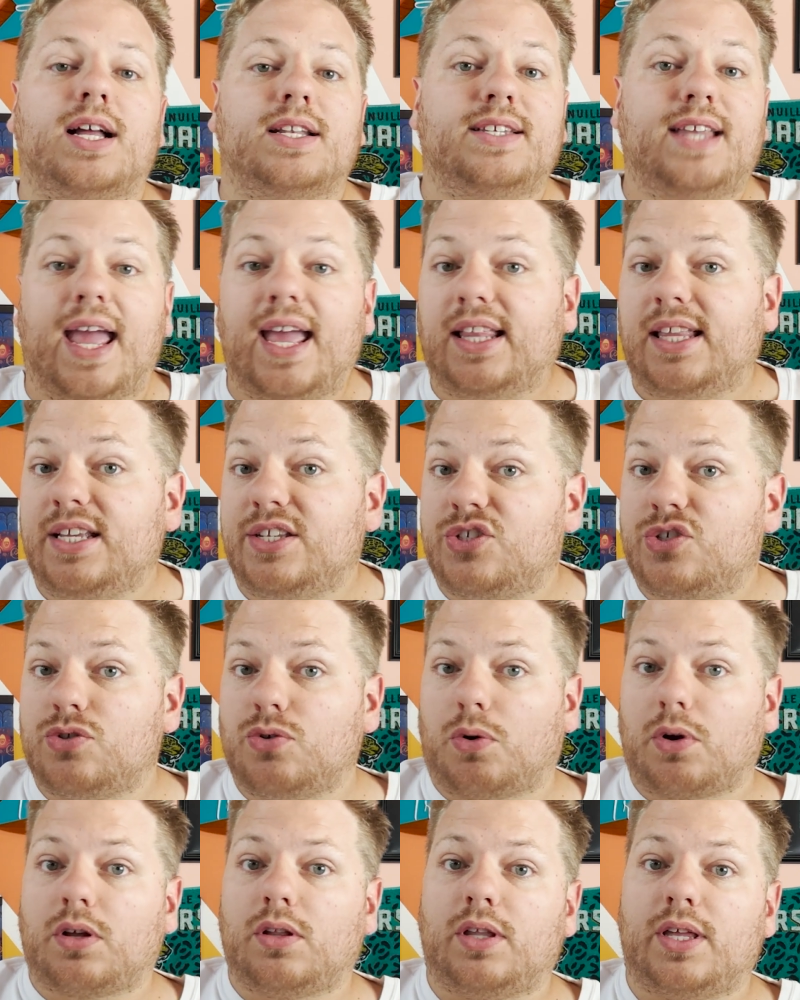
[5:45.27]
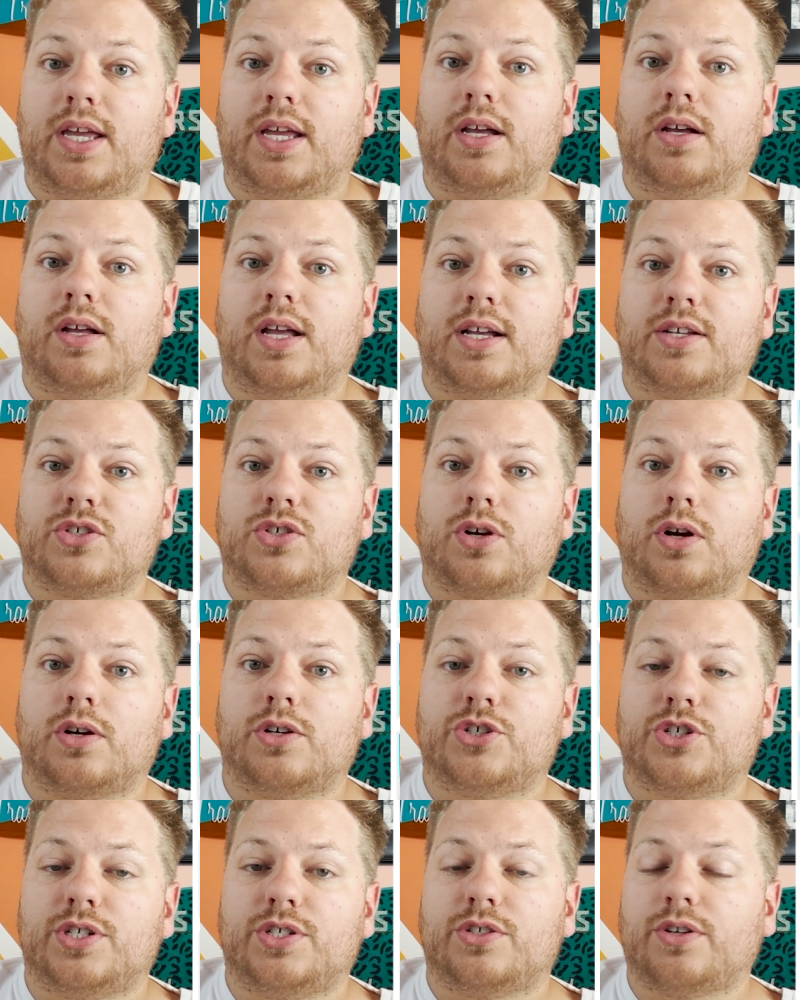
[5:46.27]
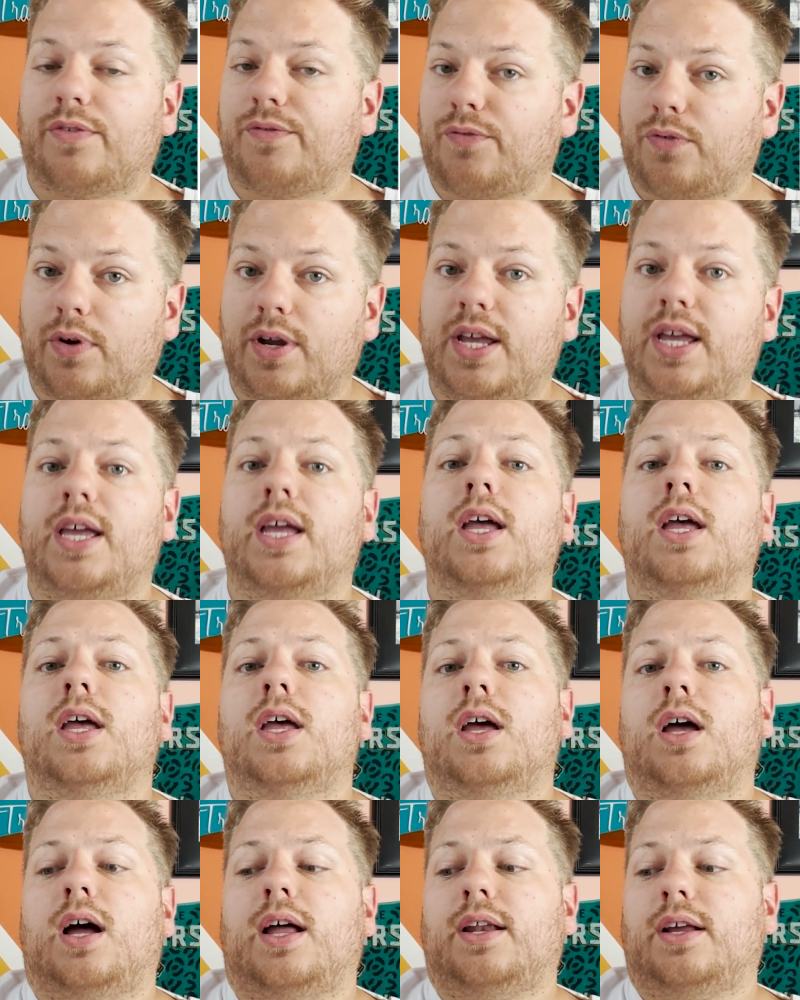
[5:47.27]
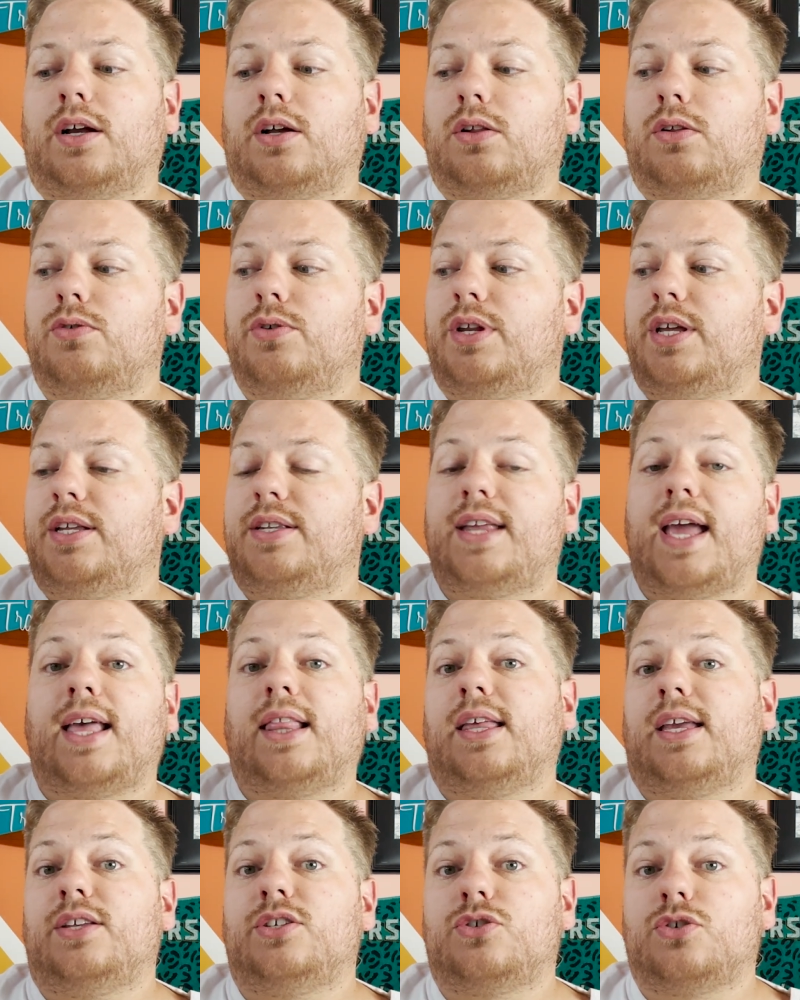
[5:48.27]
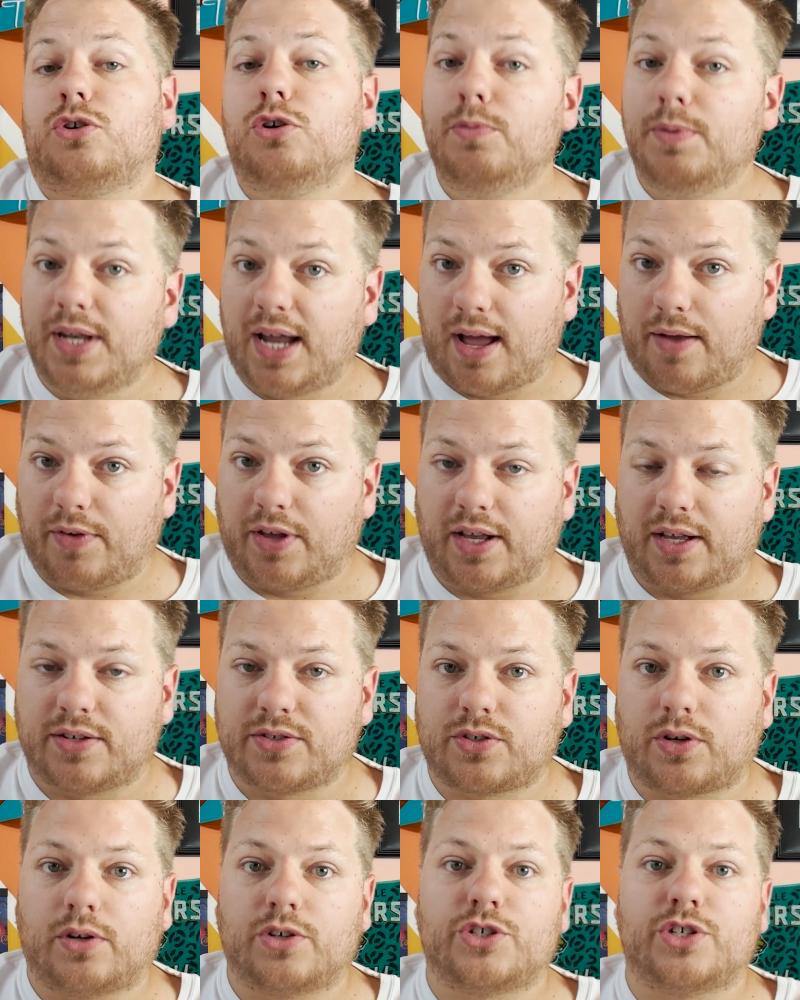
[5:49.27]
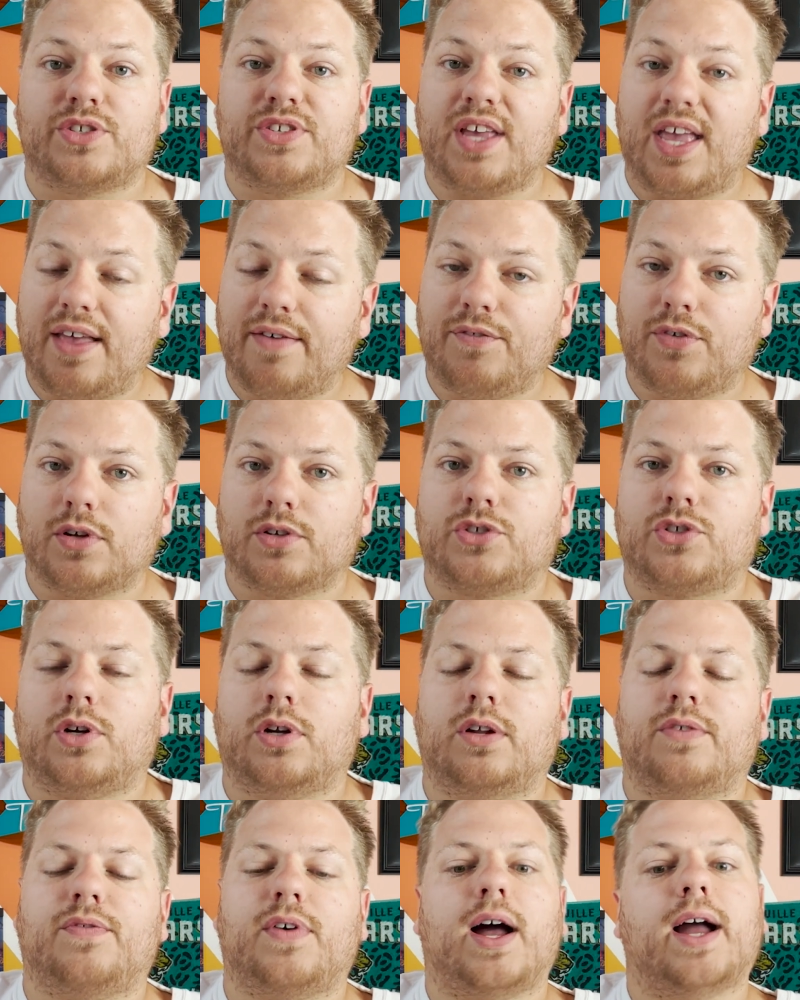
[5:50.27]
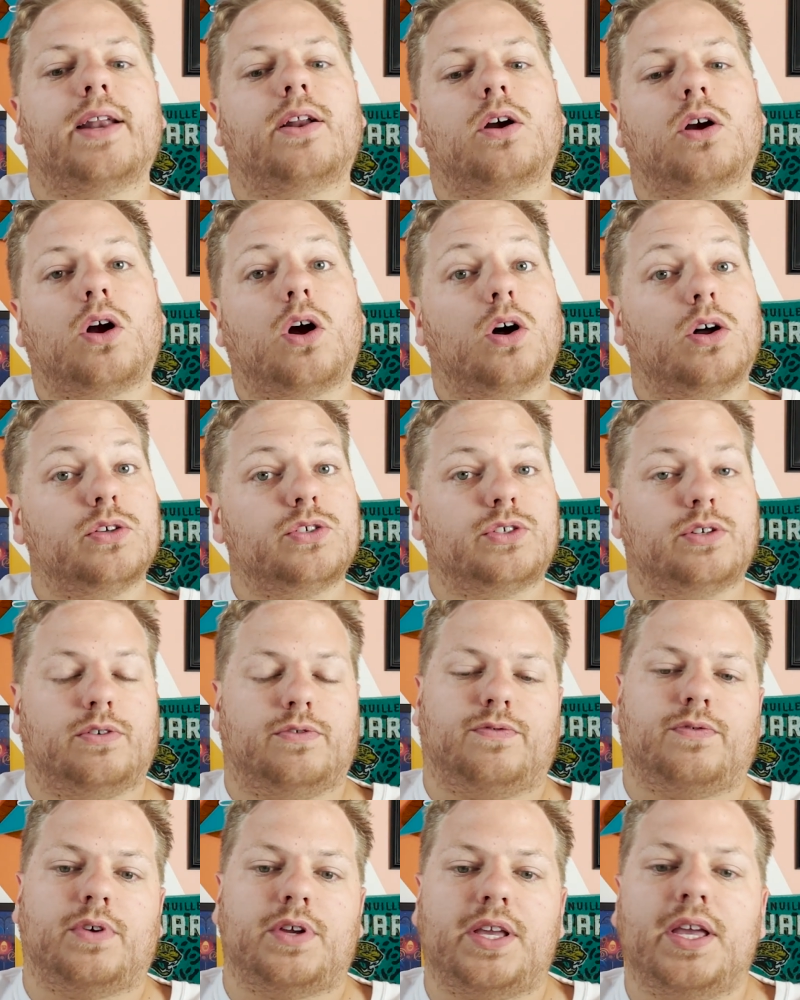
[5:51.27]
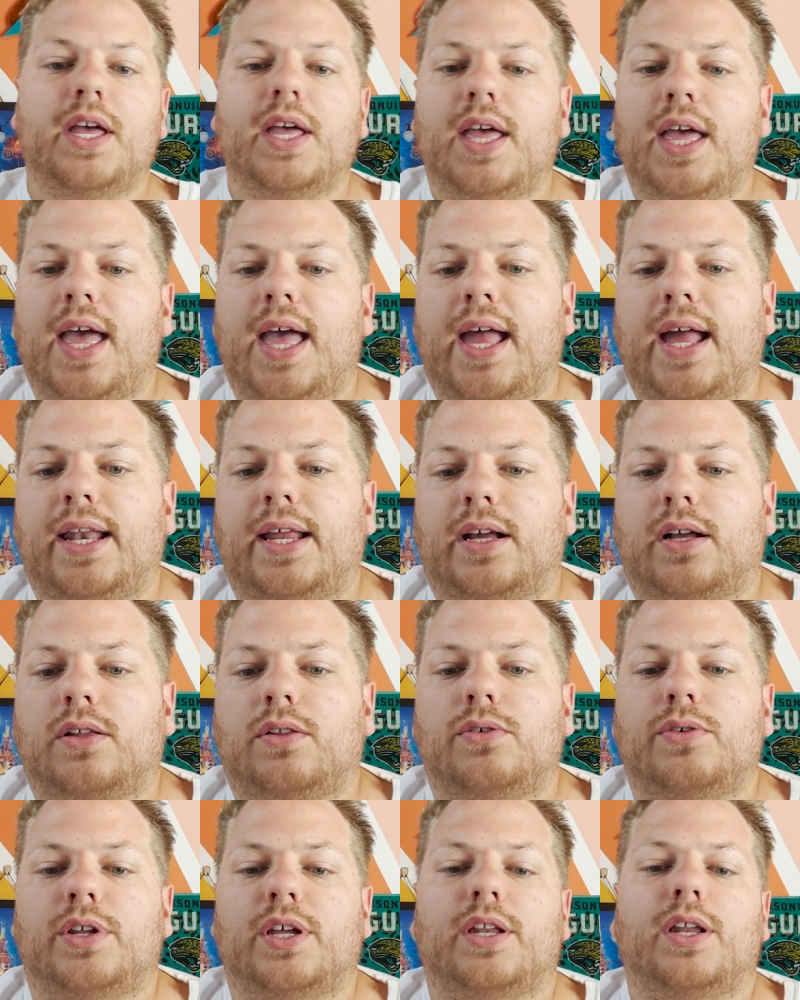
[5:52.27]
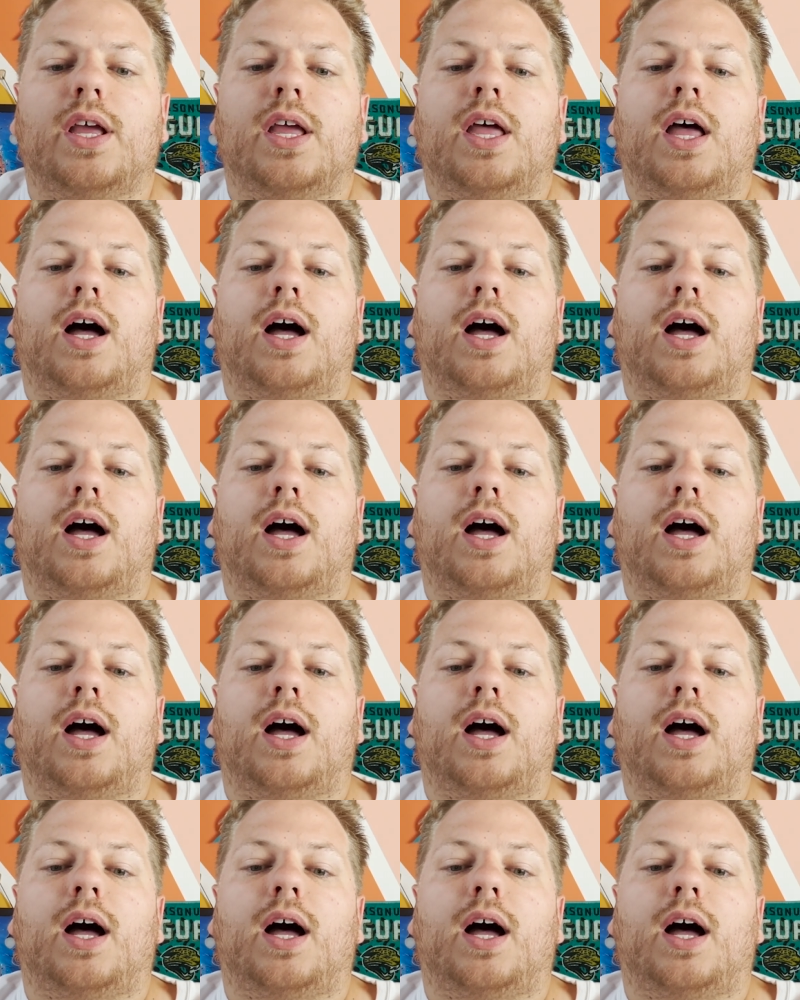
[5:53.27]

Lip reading: Daily snorkeling excursions are free and included. Daily scuba diving excursions, if you're certified, are also free and included.